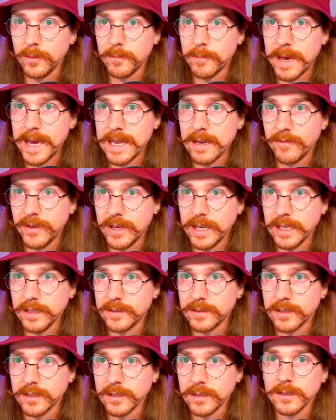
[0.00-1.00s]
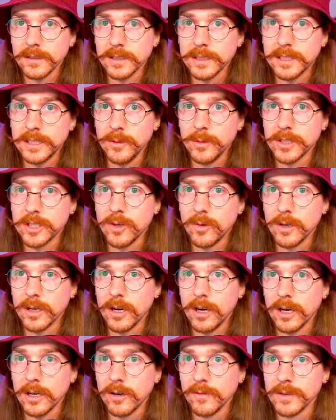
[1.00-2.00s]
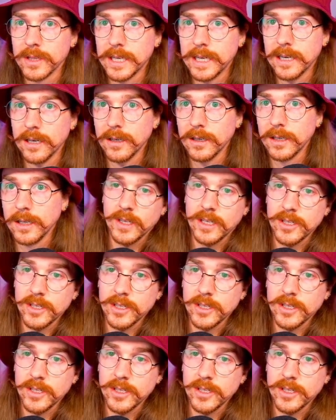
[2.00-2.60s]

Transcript: main event. Let's see what's going on over there.